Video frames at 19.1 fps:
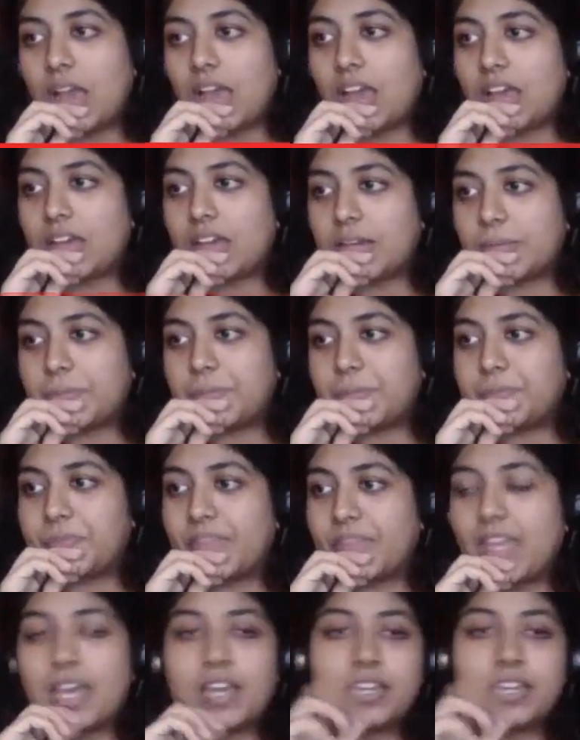um,
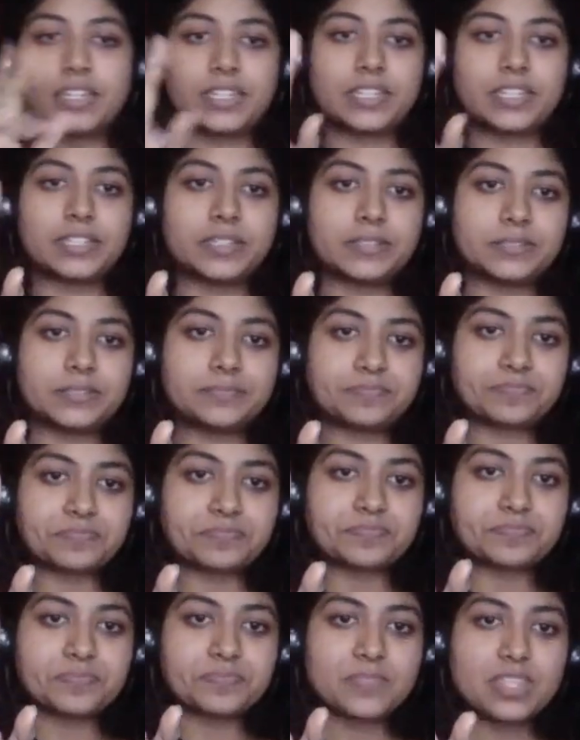I
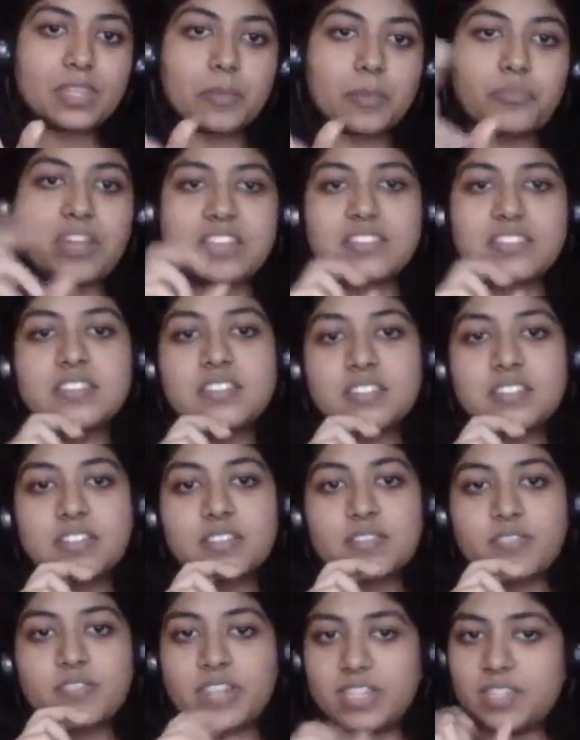presented
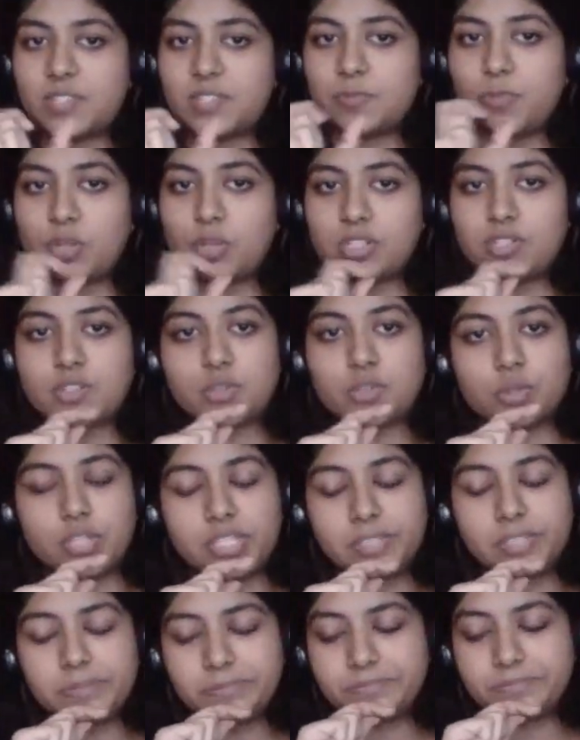a very small
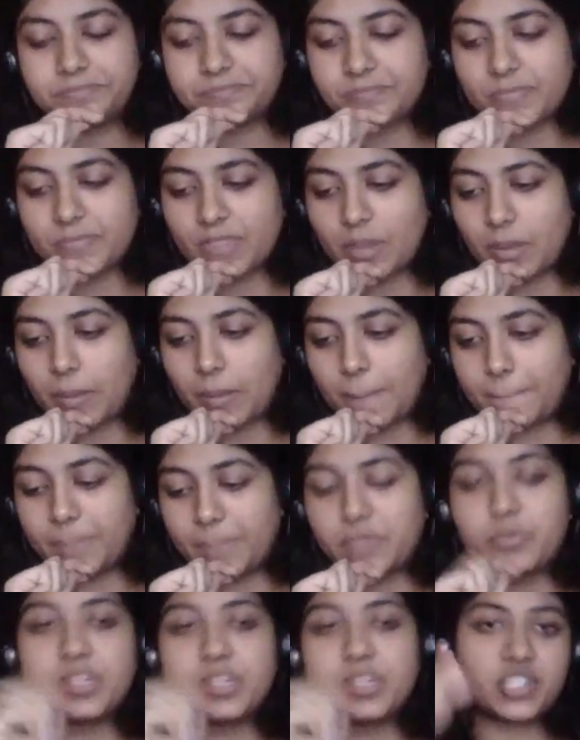story
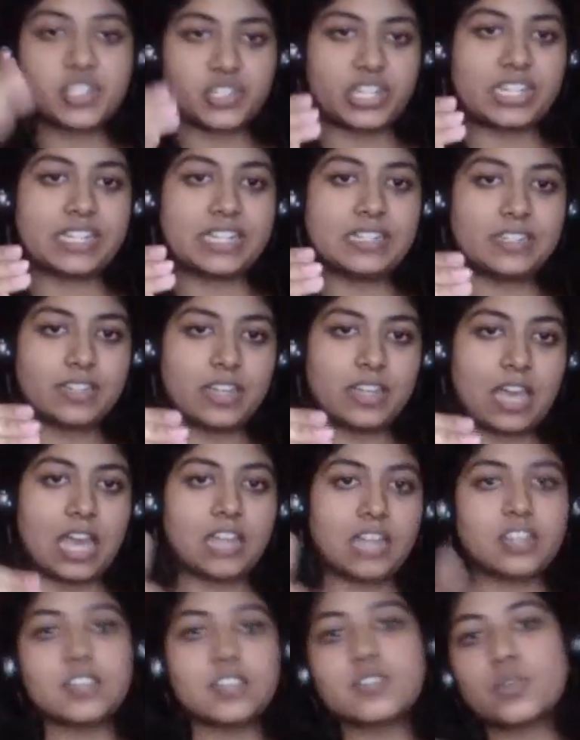between a child
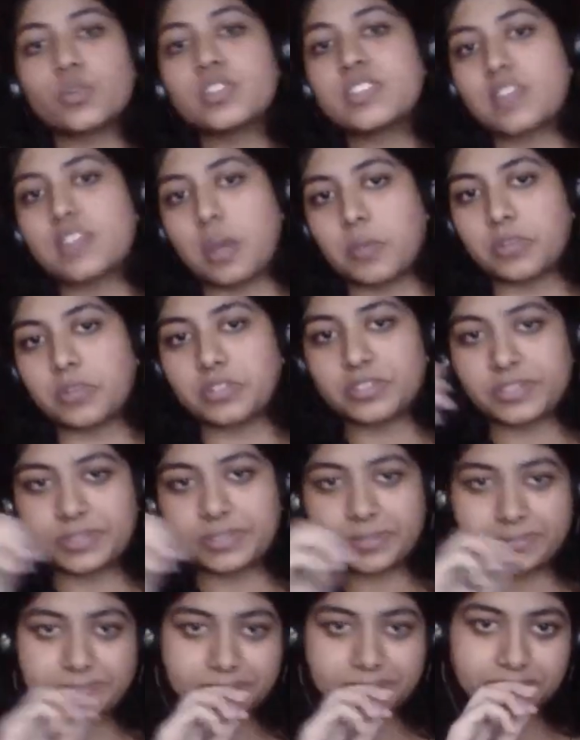and his own stomach.
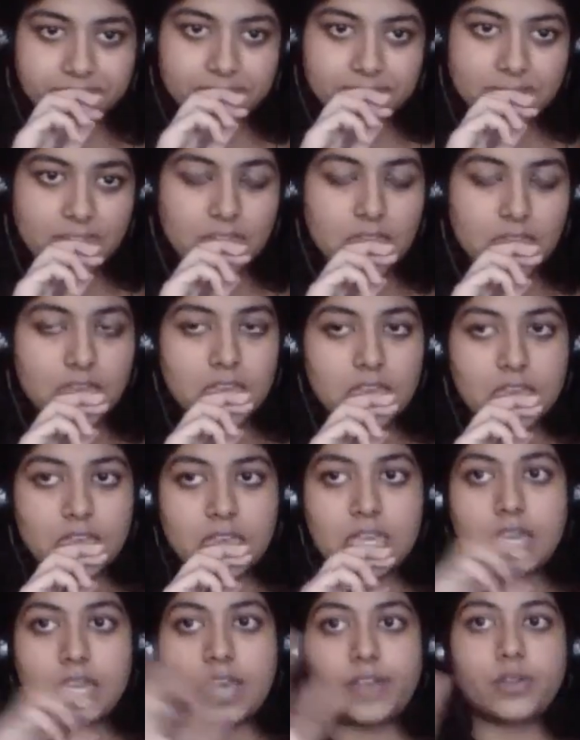
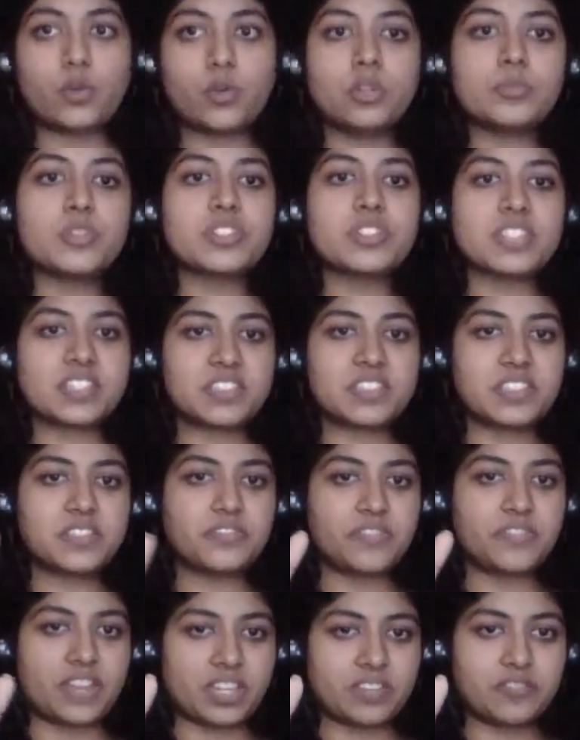And almost
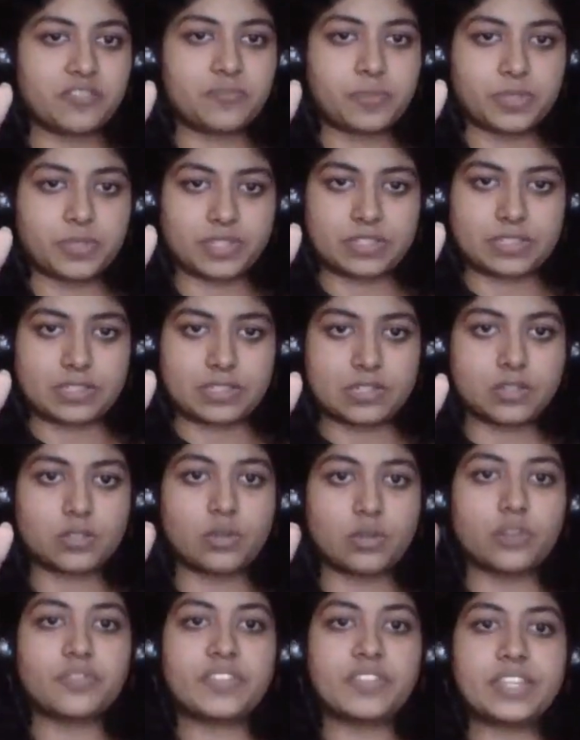65%
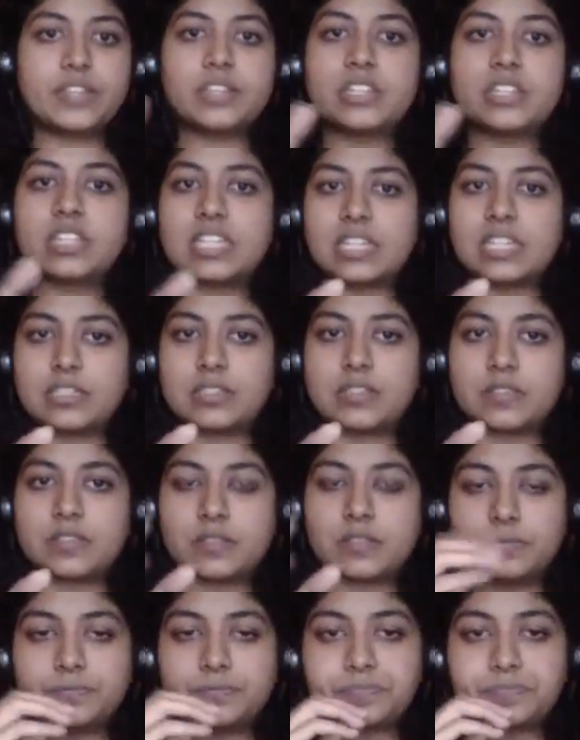of Indian kids